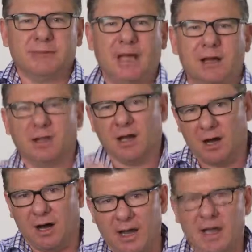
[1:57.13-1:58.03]
Now,
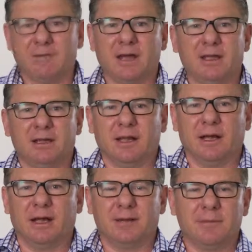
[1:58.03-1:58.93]
I have a,
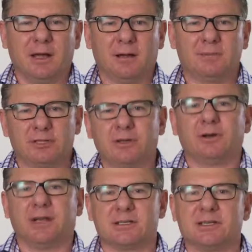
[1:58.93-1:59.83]
um, a,
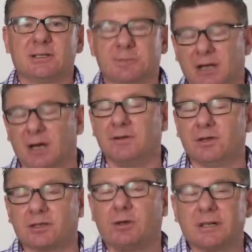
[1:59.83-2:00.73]
maturity assessment that I've
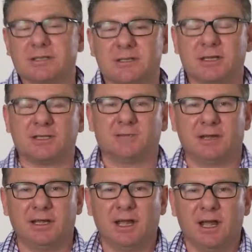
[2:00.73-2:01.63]
used quite
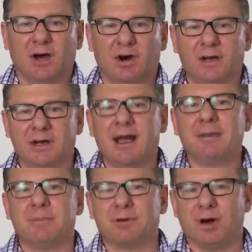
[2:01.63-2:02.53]
successfully on a number